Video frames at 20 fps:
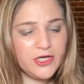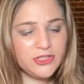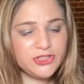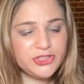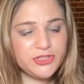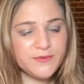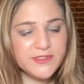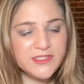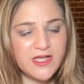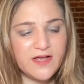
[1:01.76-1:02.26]

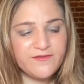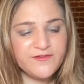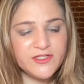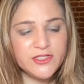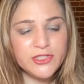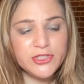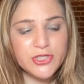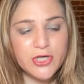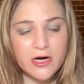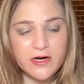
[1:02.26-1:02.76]
She was often
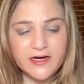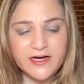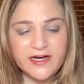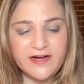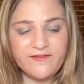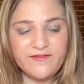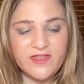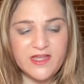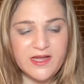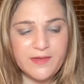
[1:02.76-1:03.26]
the target
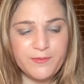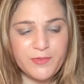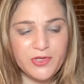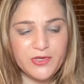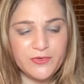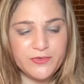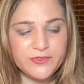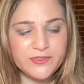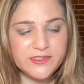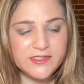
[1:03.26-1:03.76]
of the
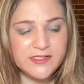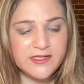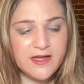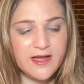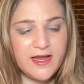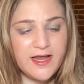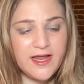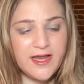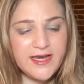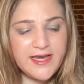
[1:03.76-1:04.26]
abuse.
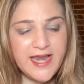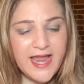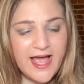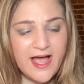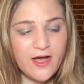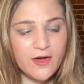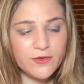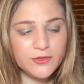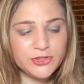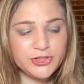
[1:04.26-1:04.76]

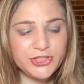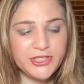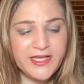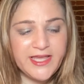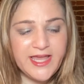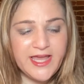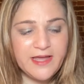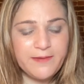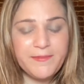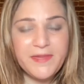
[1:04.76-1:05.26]
Now she
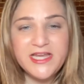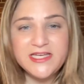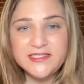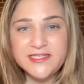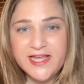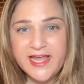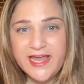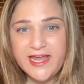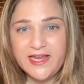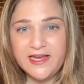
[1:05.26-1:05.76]
can't
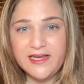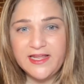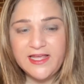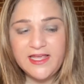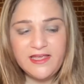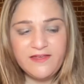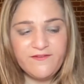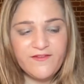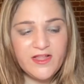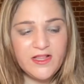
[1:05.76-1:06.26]
maintain
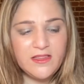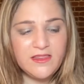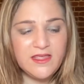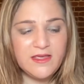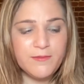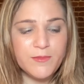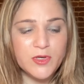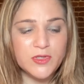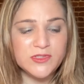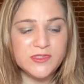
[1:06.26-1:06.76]
even
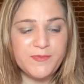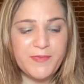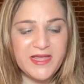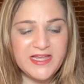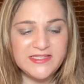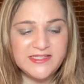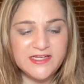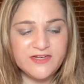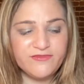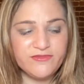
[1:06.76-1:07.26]
the most
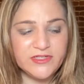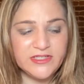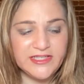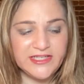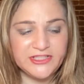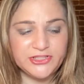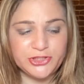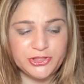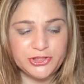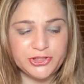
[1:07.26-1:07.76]
basic
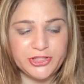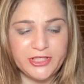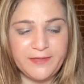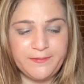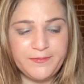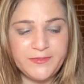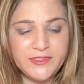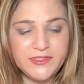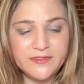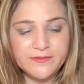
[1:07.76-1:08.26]

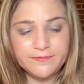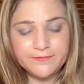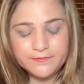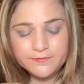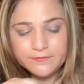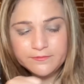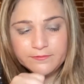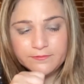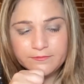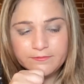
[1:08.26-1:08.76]
relationships.
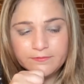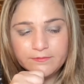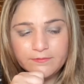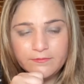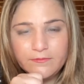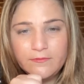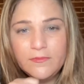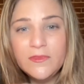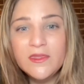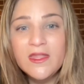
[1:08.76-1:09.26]

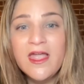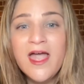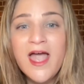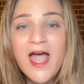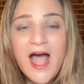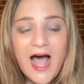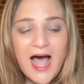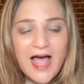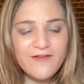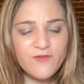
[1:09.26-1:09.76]

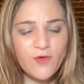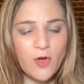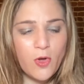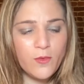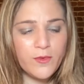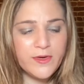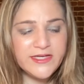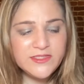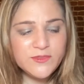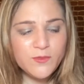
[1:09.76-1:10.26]
I've
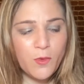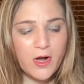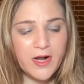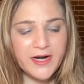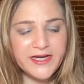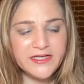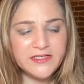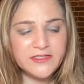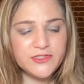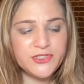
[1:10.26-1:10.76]
always
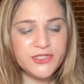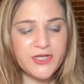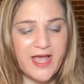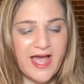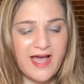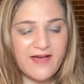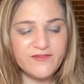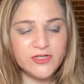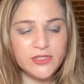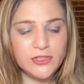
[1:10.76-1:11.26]
wanted to
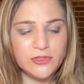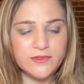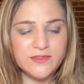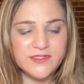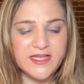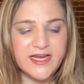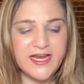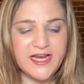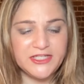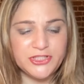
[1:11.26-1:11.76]
have a close
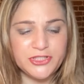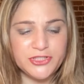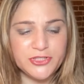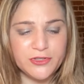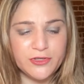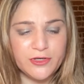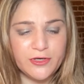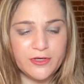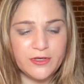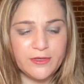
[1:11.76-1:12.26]
connection to
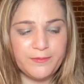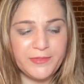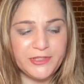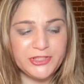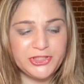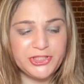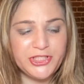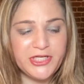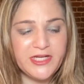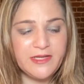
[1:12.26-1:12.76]
her, but
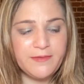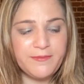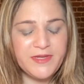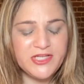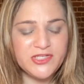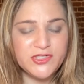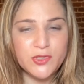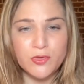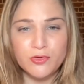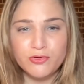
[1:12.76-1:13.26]
she can be
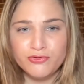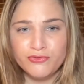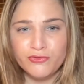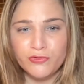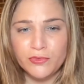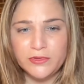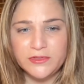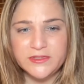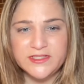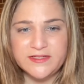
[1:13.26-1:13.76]
so
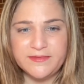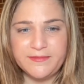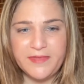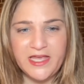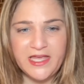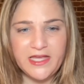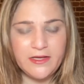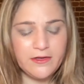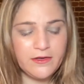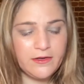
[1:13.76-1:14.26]
cruel to
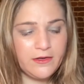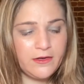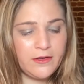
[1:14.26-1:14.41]
me.